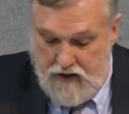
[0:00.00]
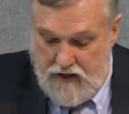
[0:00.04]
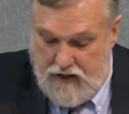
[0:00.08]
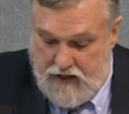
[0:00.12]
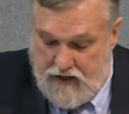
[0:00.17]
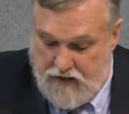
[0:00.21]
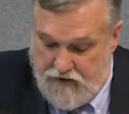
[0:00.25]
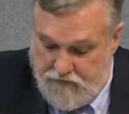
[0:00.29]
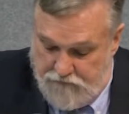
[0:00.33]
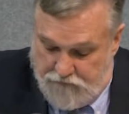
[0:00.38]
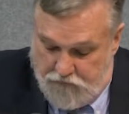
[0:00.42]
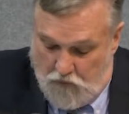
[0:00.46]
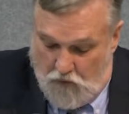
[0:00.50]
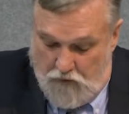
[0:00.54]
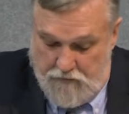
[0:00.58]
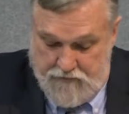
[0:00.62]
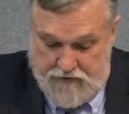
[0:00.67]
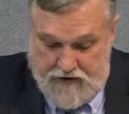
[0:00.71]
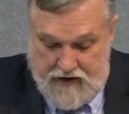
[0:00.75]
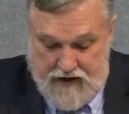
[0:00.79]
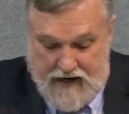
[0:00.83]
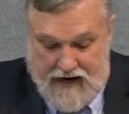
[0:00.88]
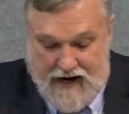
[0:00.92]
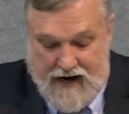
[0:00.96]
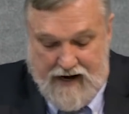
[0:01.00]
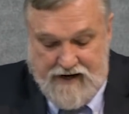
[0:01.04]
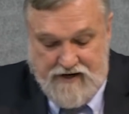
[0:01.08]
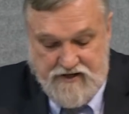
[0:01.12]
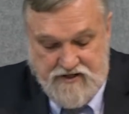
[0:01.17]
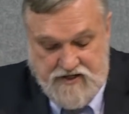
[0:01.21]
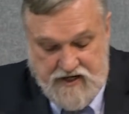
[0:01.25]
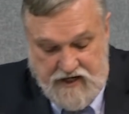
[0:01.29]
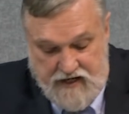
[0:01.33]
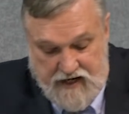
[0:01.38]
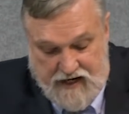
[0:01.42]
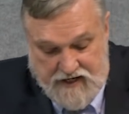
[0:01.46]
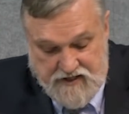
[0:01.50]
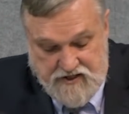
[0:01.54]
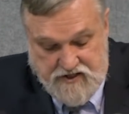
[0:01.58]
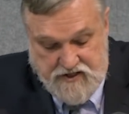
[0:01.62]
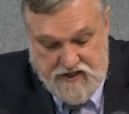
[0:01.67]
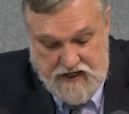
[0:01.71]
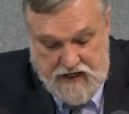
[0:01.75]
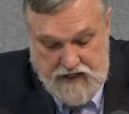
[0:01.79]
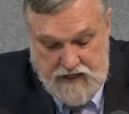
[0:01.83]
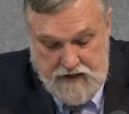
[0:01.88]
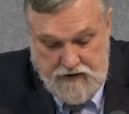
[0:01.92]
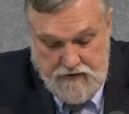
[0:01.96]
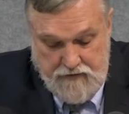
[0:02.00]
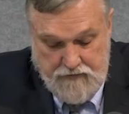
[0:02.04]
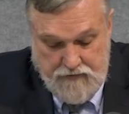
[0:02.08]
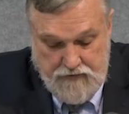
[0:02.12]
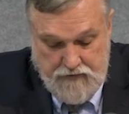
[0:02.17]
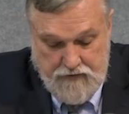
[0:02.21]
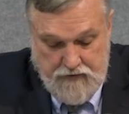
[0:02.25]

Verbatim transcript: He that formed the eye, does he not see?